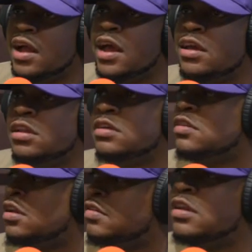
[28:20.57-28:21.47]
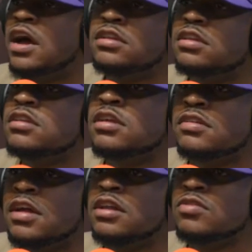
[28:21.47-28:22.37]
hey, let's not
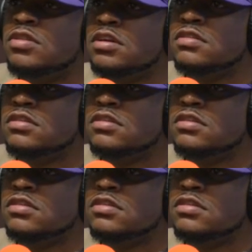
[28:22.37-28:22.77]
do this.